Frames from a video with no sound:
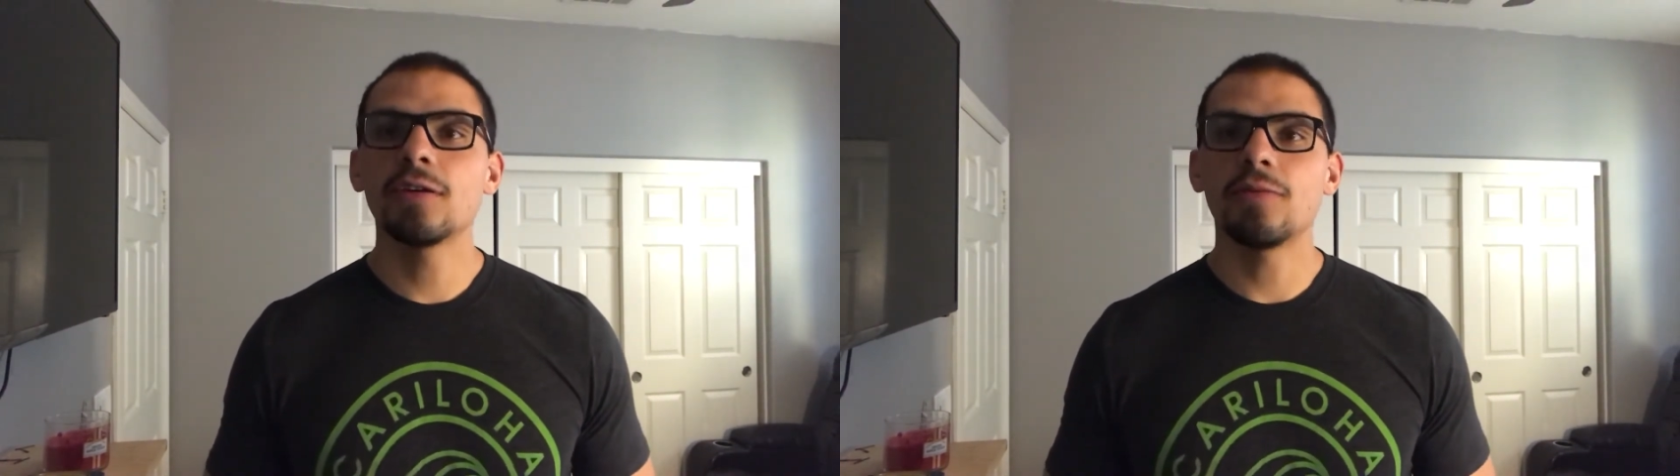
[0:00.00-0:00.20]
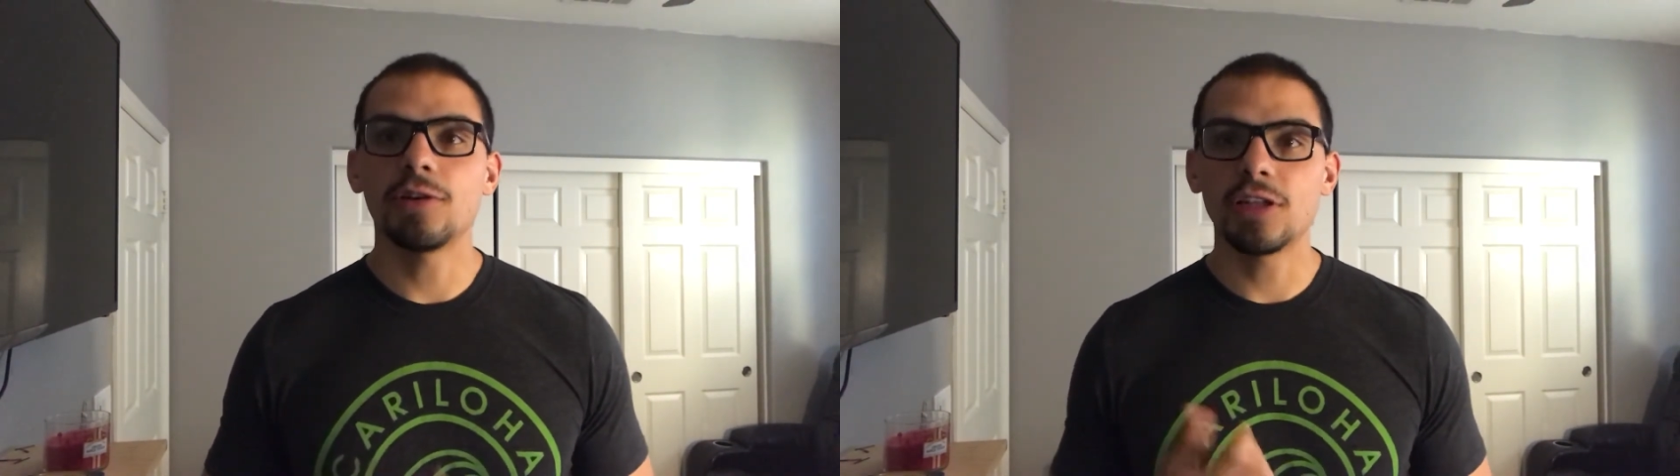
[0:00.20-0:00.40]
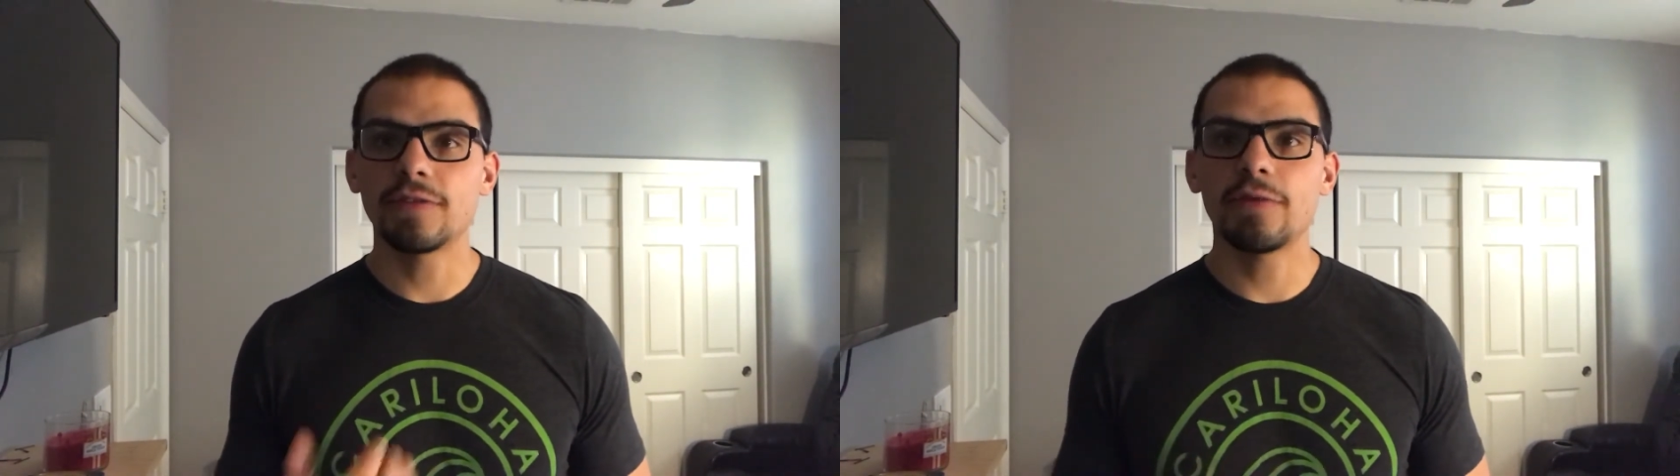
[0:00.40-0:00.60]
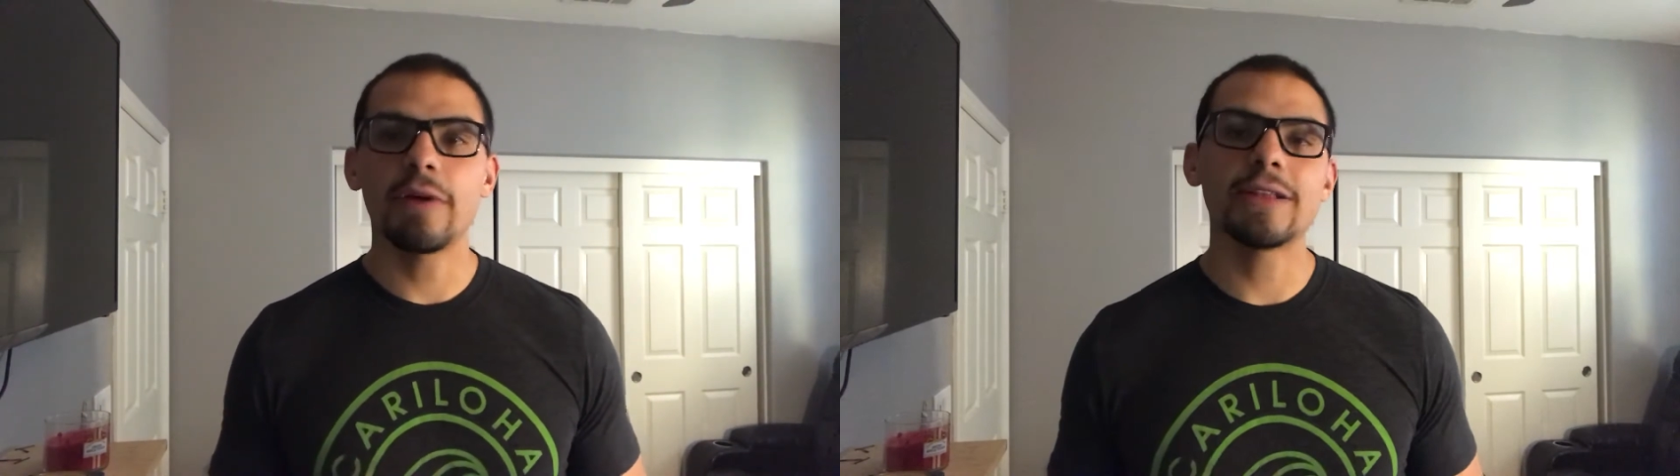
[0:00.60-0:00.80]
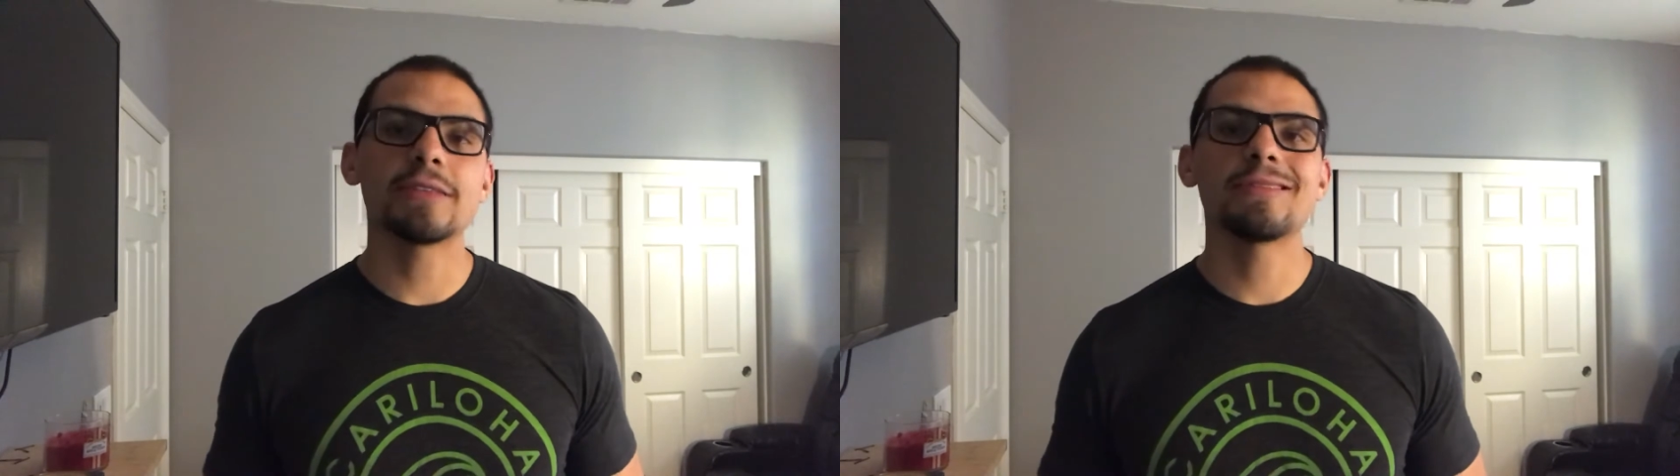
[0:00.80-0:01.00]
when you're lifting
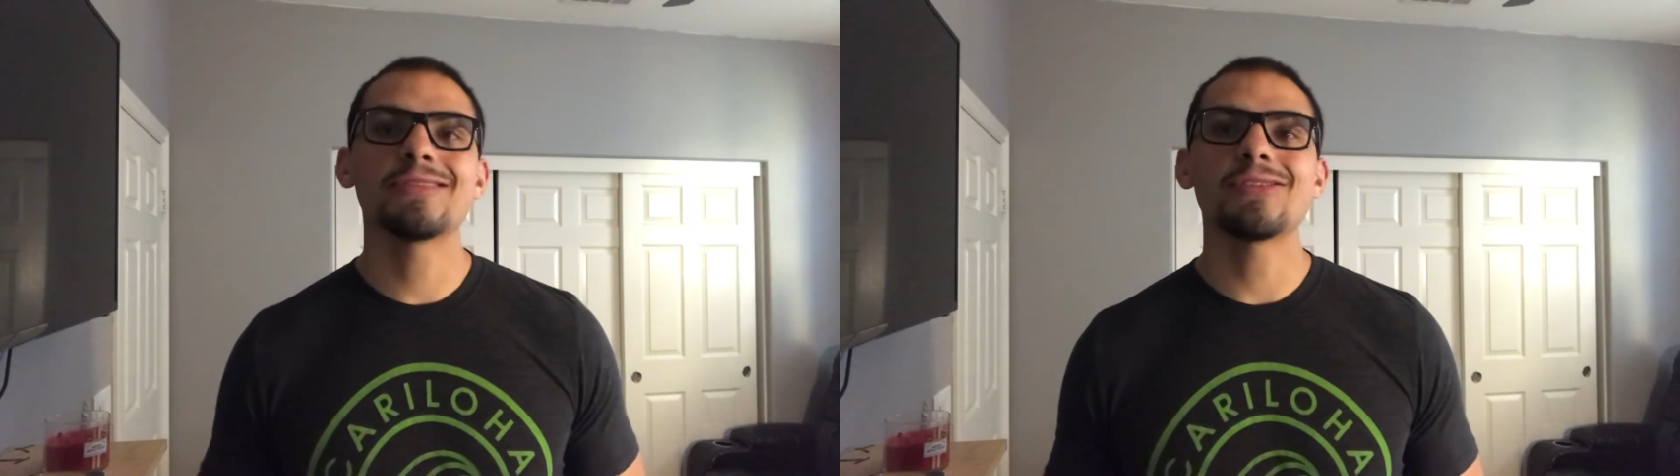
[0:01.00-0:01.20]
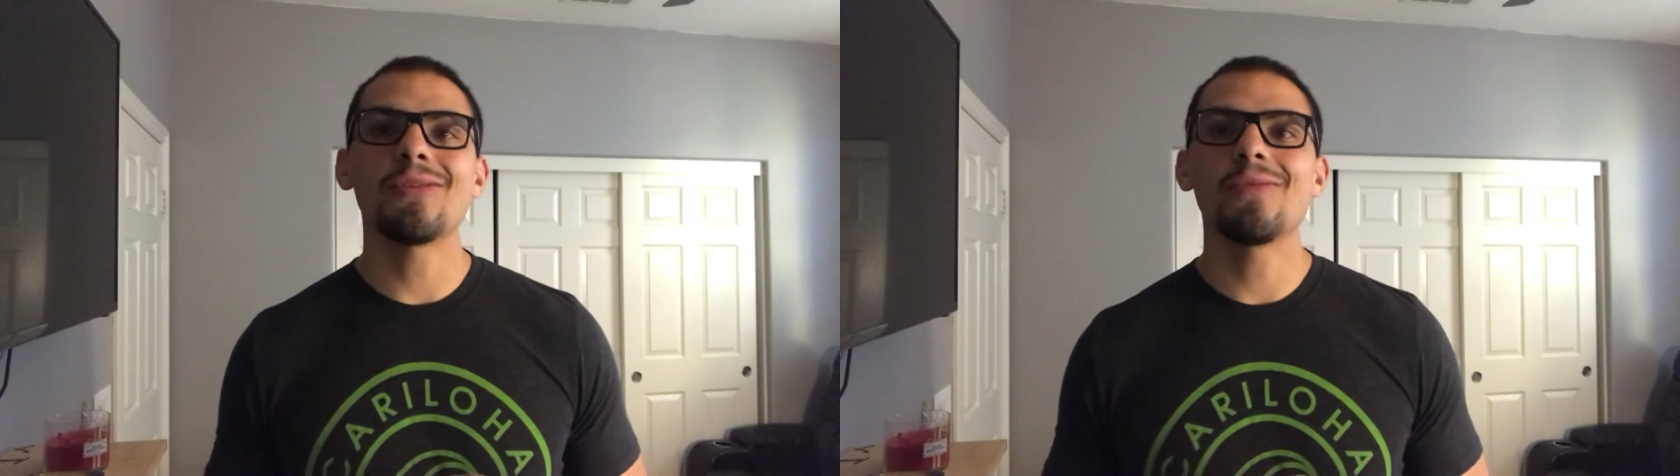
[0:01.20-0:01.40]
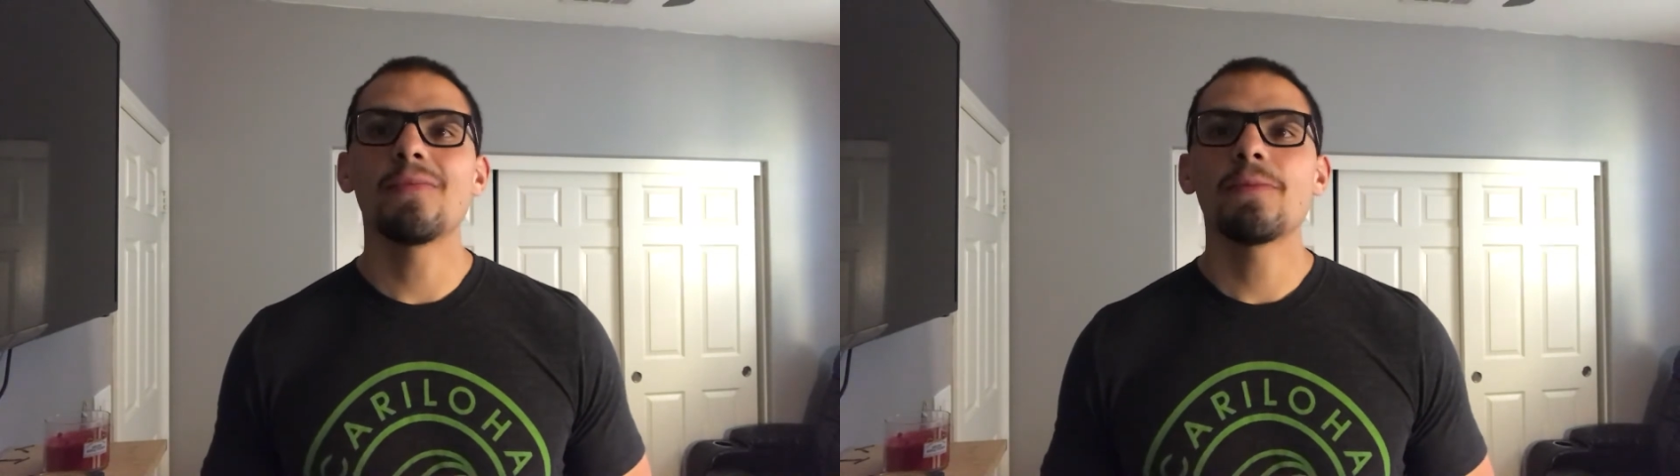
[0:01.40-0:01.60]
weights. So